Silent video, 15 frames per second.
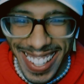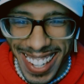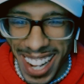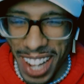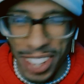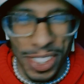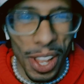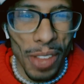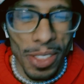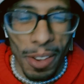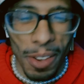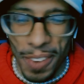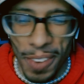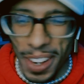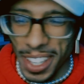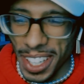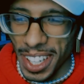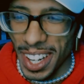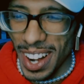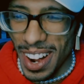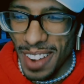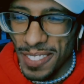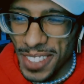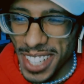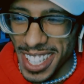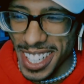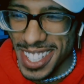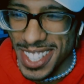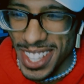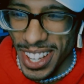I love the fucking
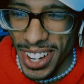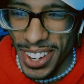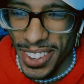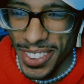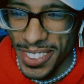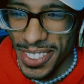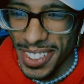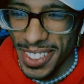confidence though.